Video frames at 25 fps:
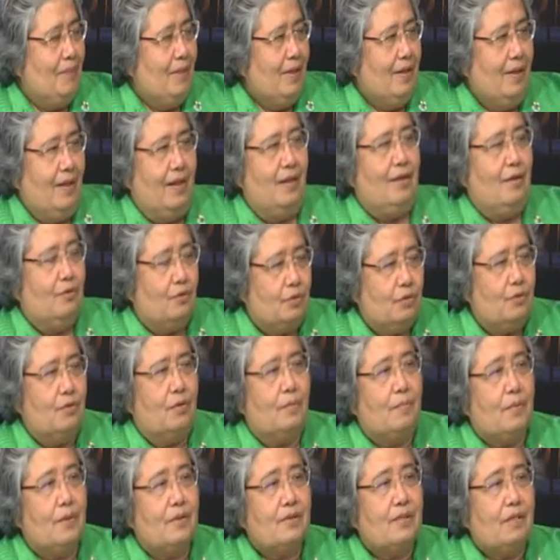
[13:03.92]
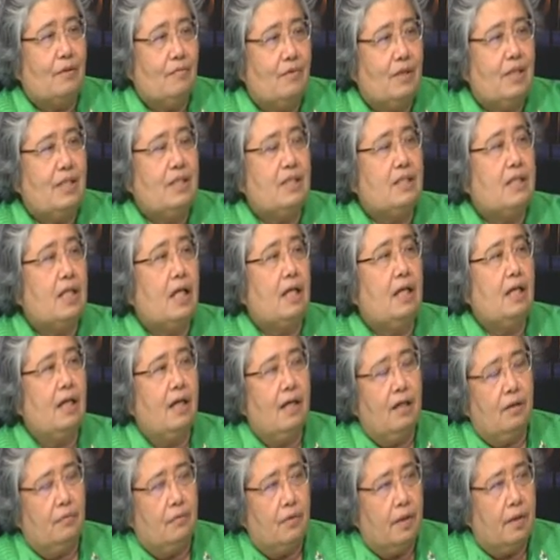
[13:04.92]
And also, of course, I work in
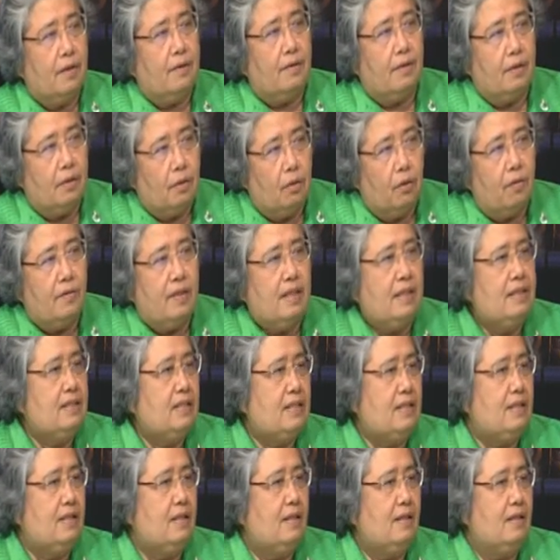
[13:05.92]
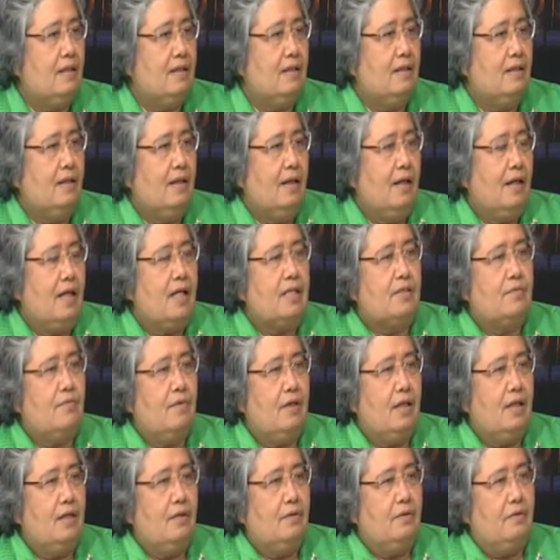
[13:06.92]
China. I work in Northeast India as
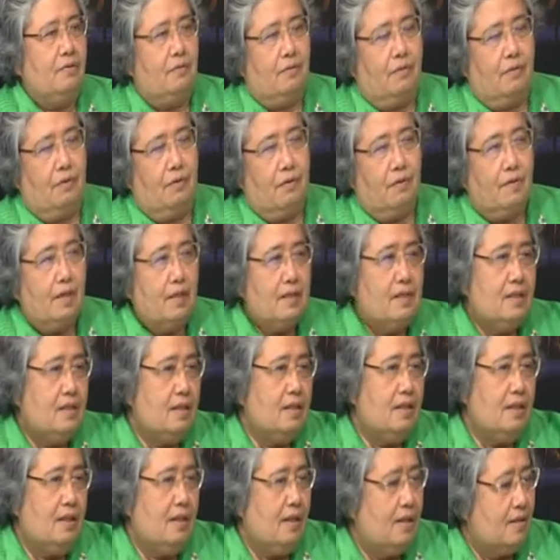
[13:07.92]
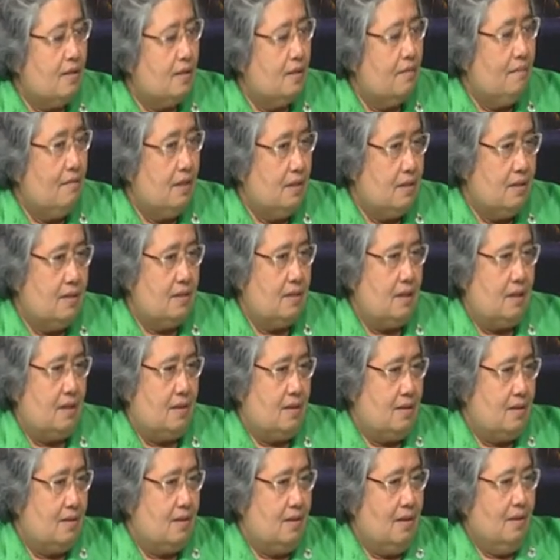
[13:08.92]
well. You know, Northeast India, there are 7
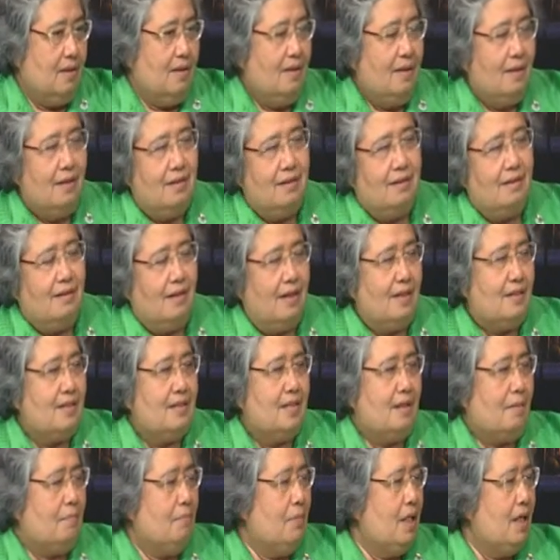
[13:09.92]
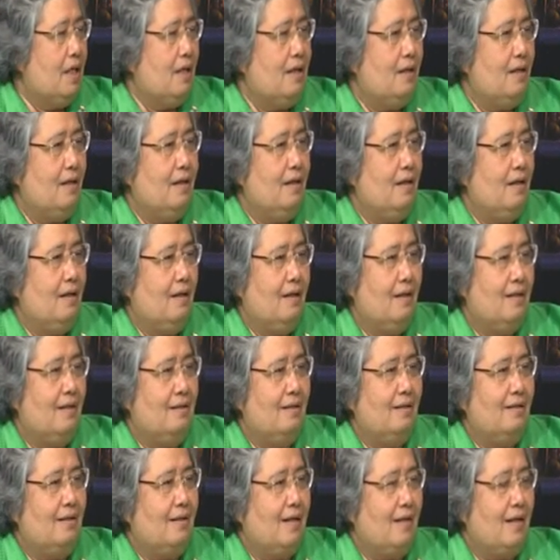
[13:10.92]
states. Assam, Meghalaya,
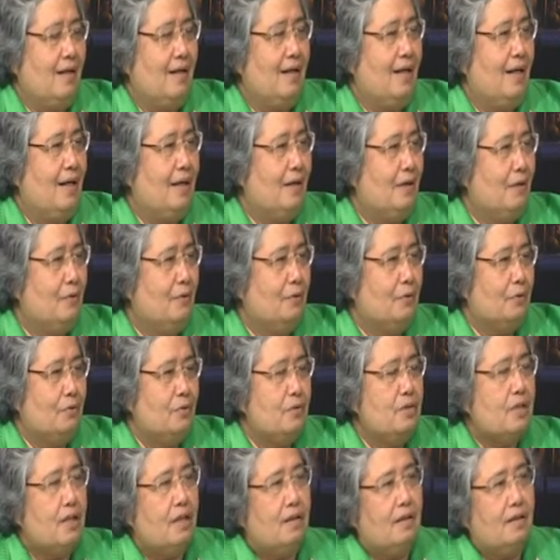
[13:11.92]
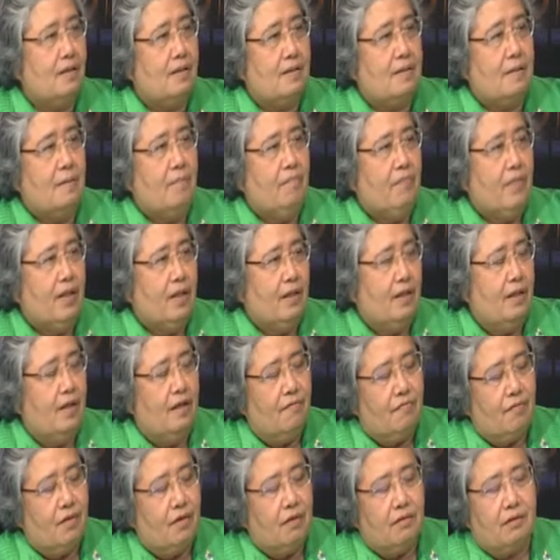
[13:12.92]
Nagaland, and all those areas. They
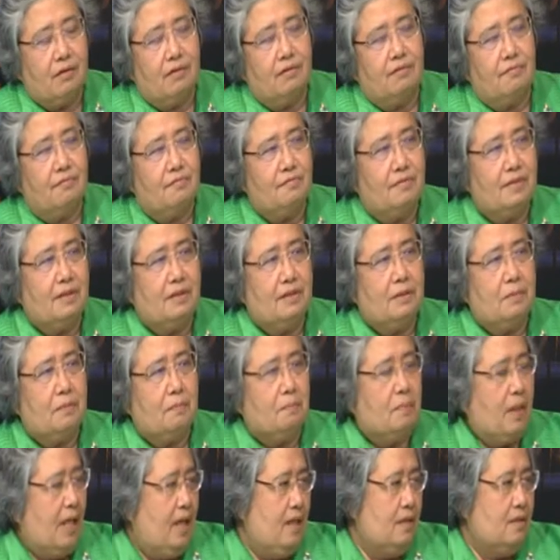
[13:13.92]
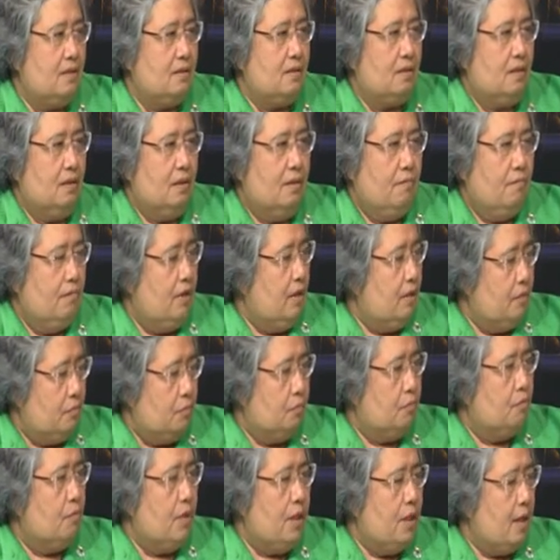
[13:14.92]
have a lot of plants, very
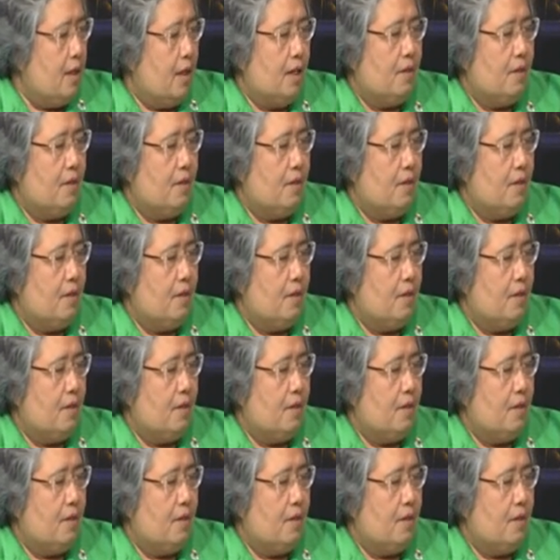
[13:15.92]
good, very high